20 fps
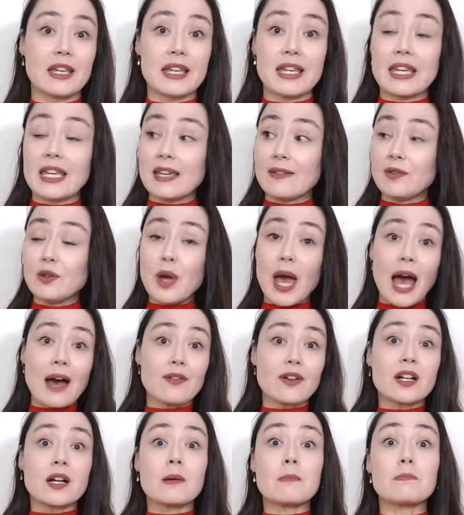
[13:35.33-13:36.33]
If you have a
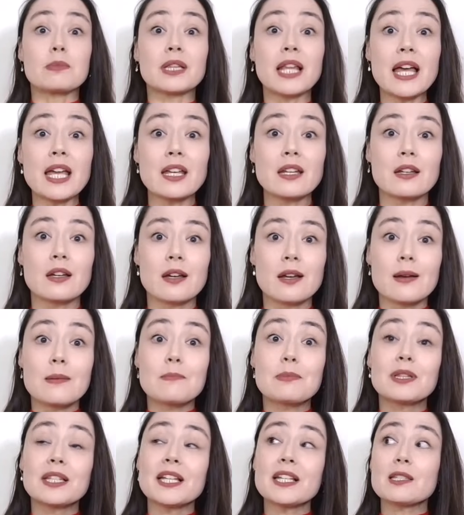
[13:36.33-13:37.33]
complaint,
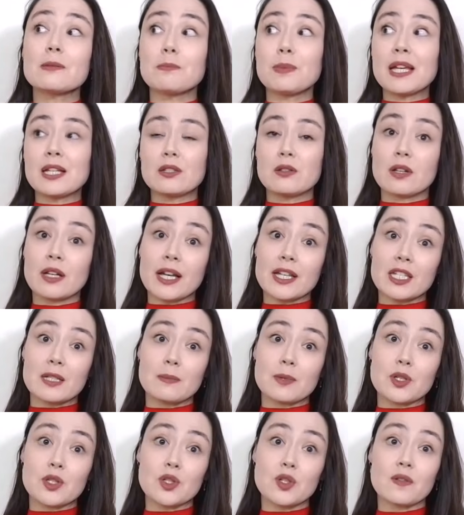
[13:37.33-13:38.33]
please speak to
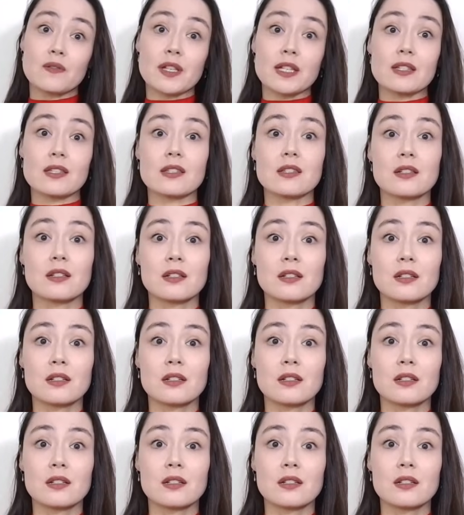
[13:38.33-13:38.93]
customer service.